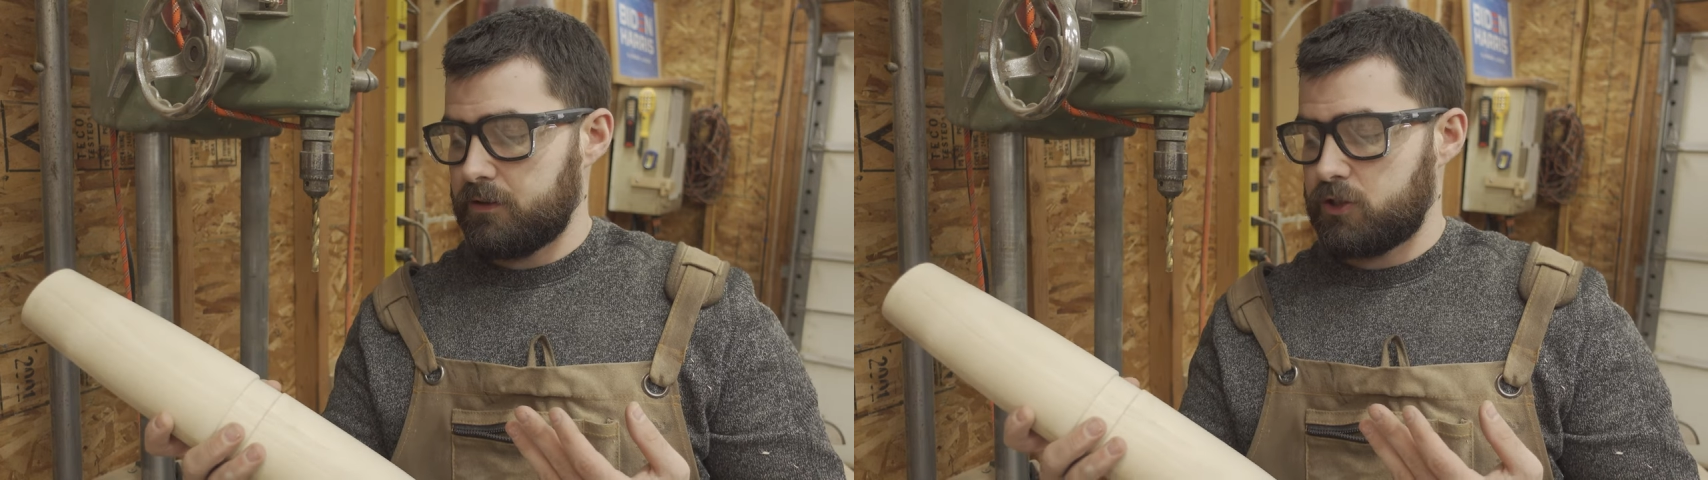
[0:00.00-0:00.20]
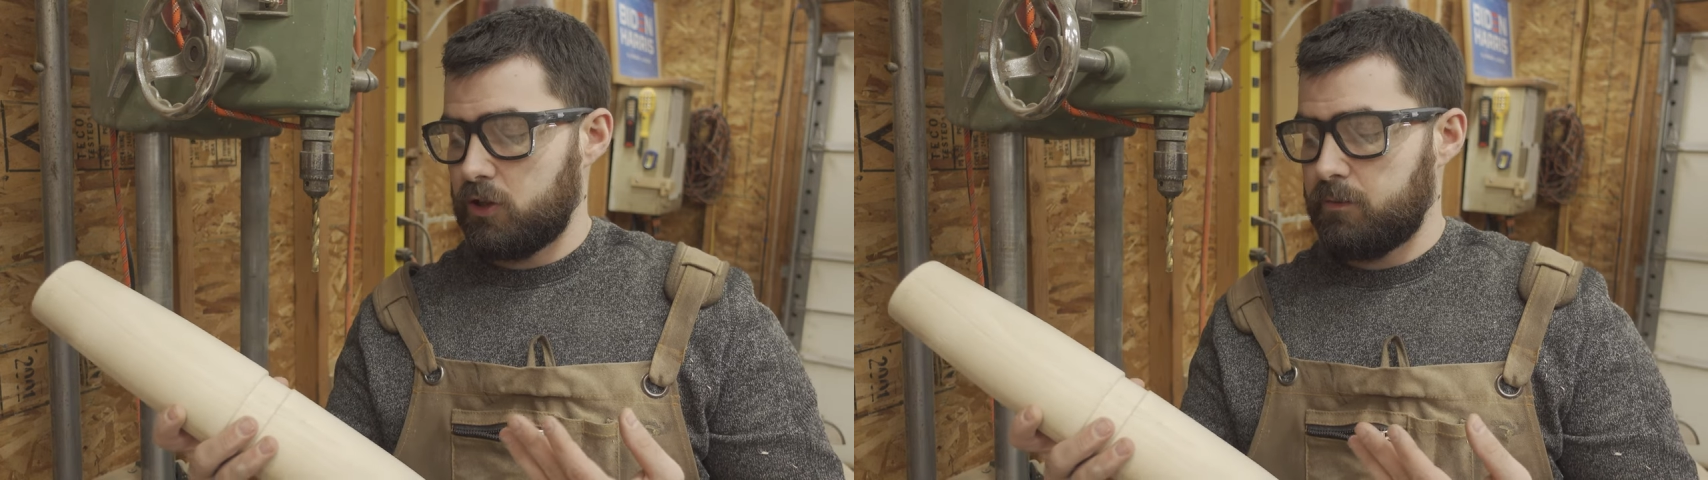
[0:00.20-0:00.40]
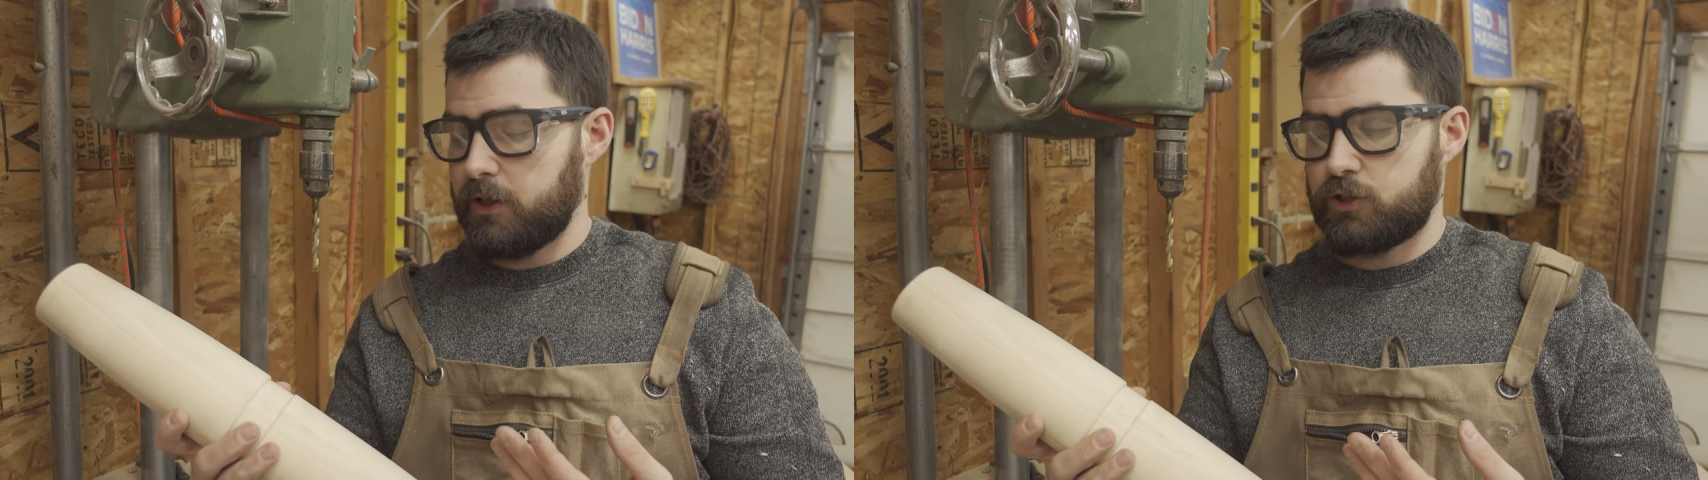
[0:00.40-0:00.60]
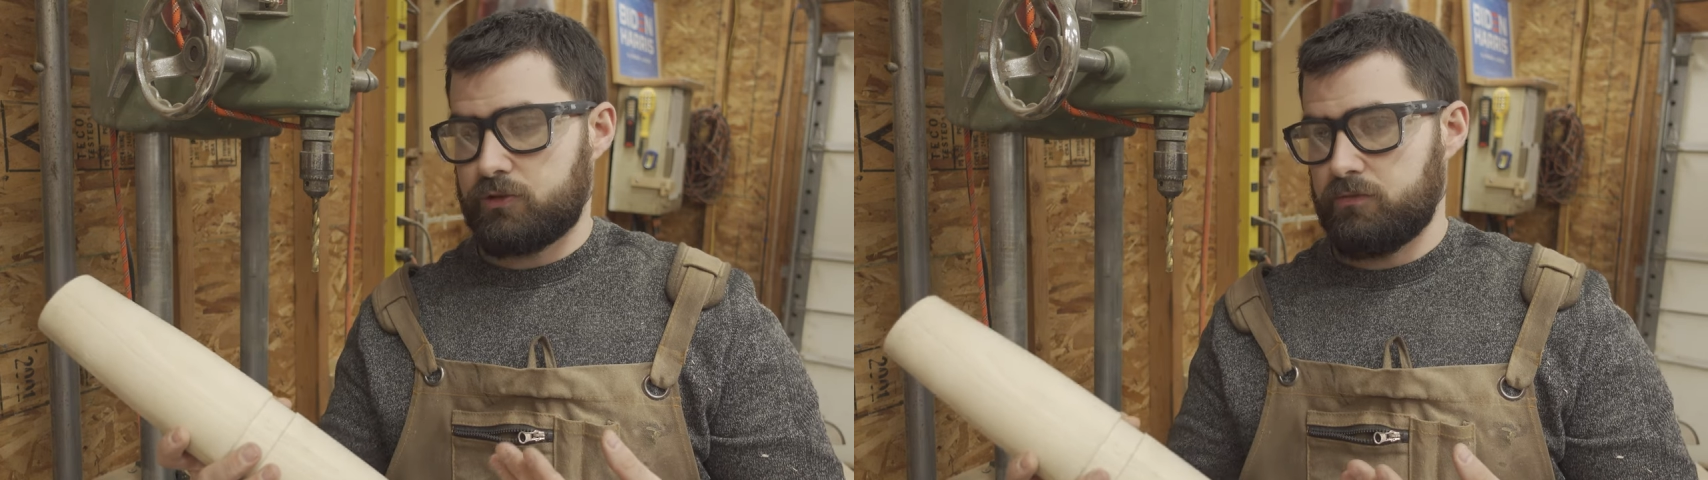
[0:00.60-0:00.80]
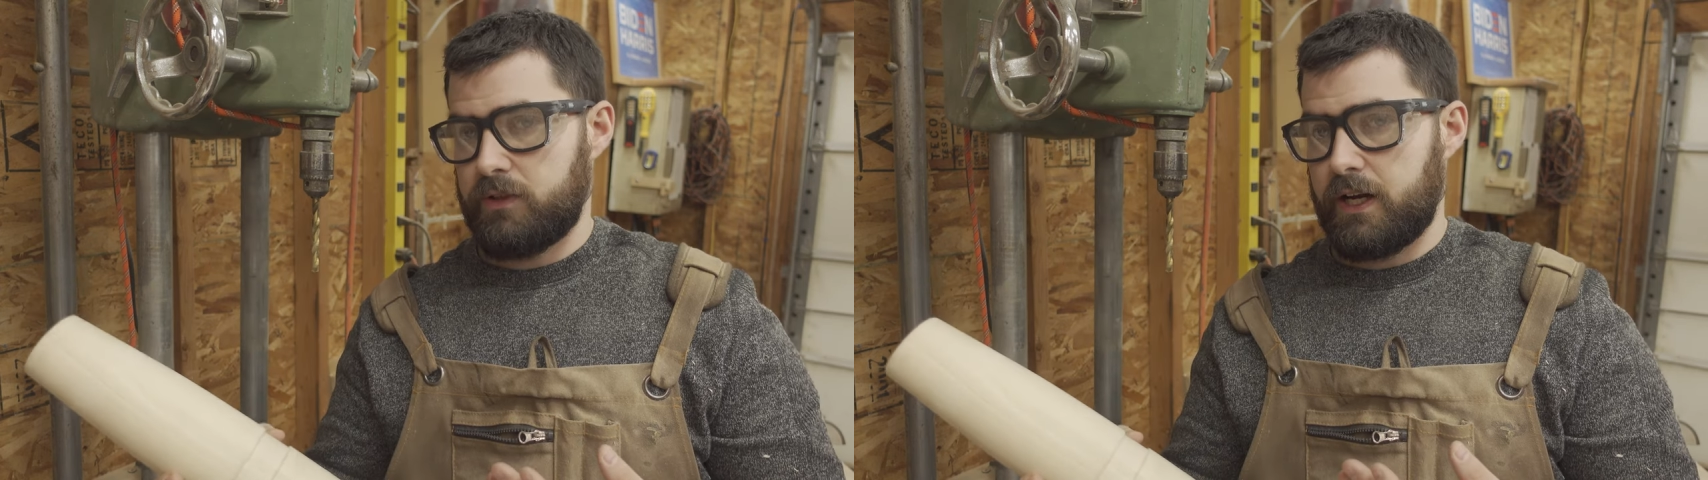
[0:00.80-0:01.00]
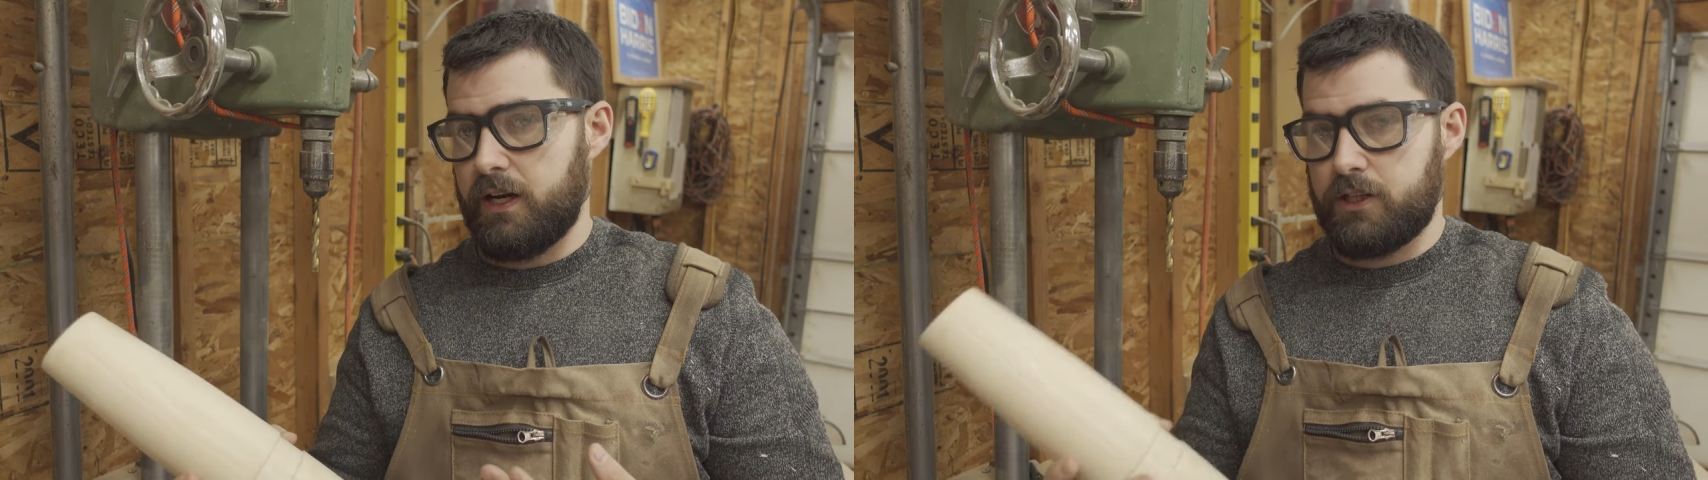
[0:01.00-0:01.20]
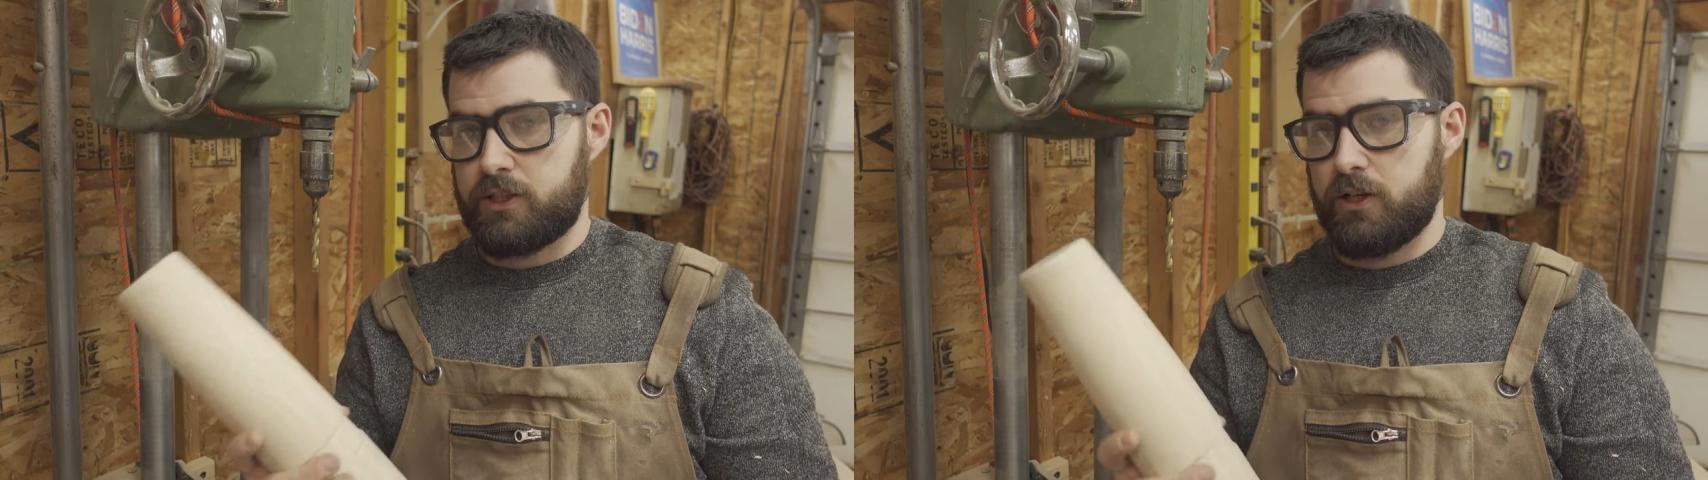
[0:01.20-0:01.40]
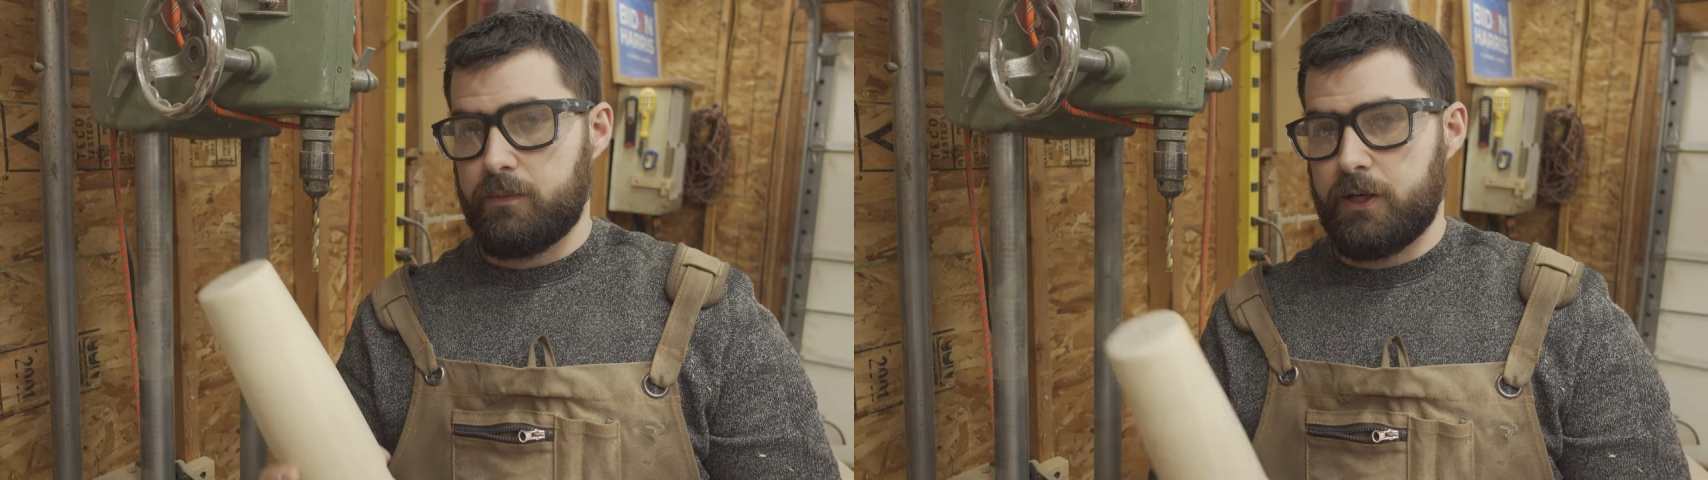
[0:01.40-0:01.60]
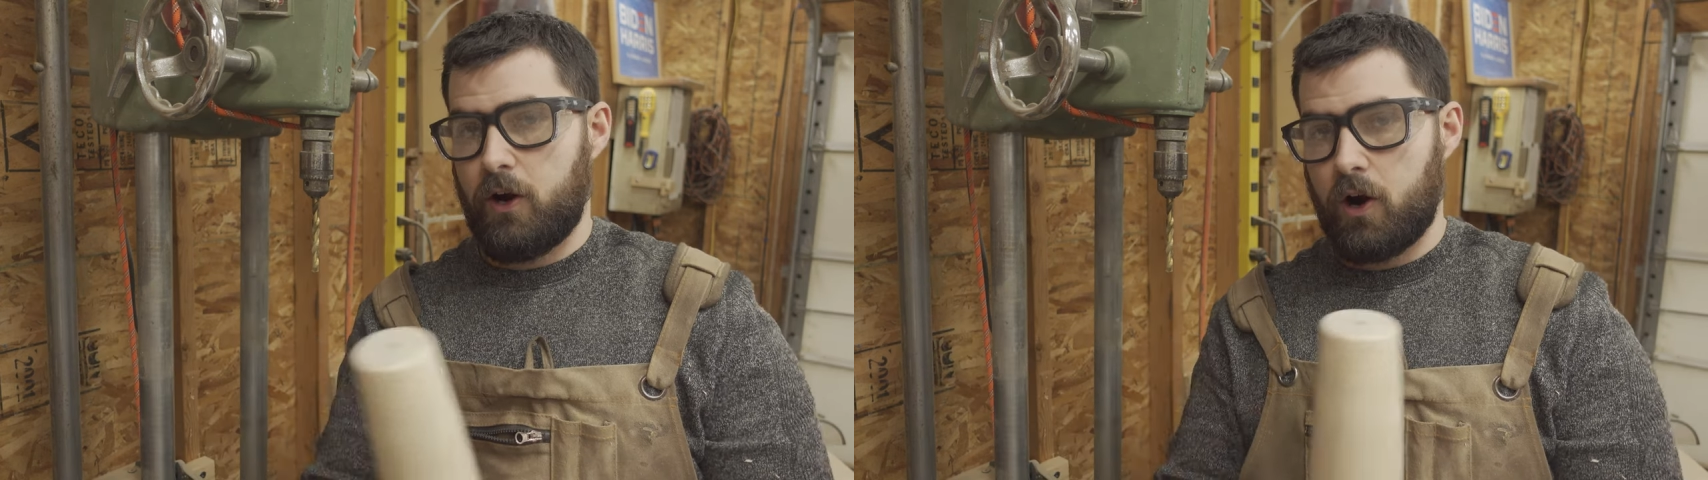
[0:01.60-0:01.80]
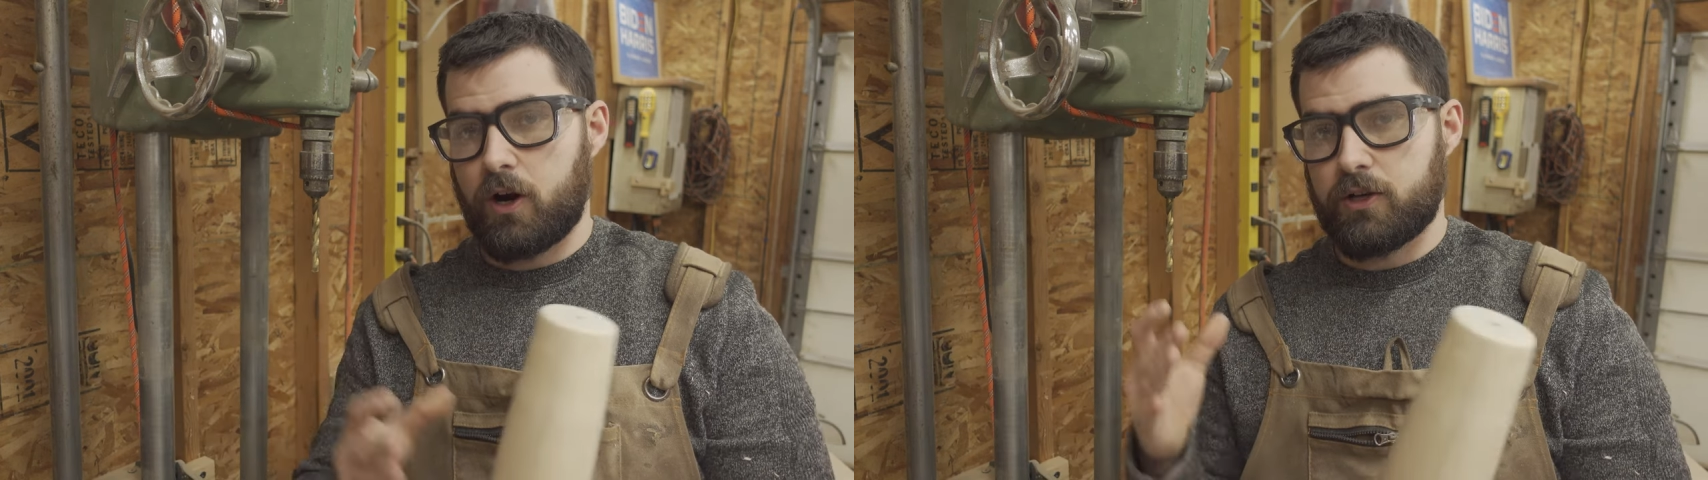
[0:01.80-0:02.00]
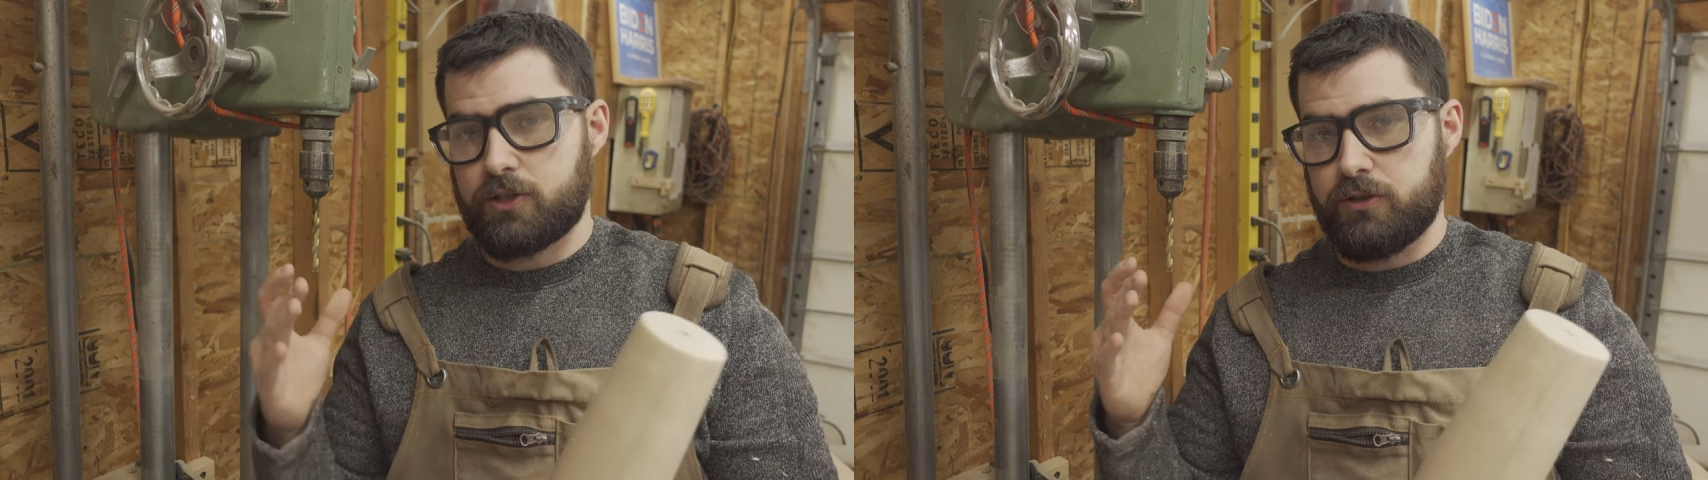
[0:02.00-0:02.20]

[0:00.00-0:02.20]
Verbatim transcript: so much that it's going to be hard